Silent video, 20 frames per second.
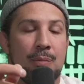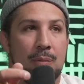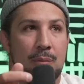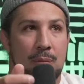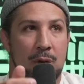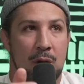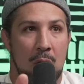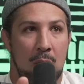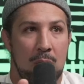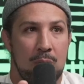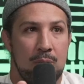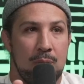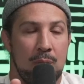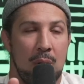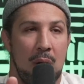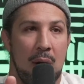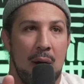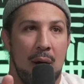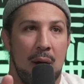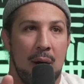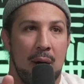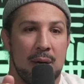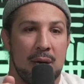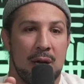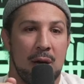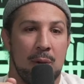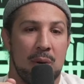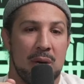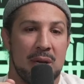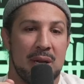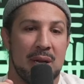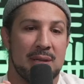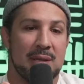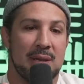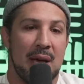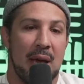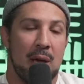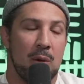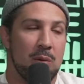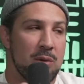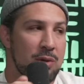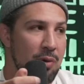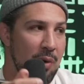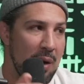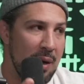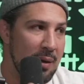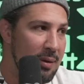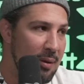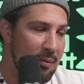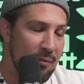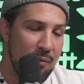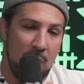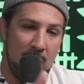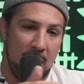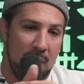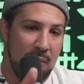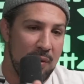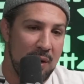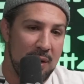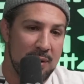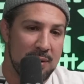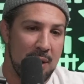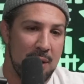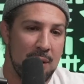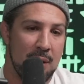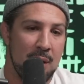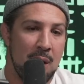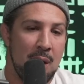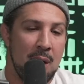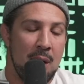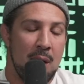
You know, uh, Gilbert did say he was greasing for a reason.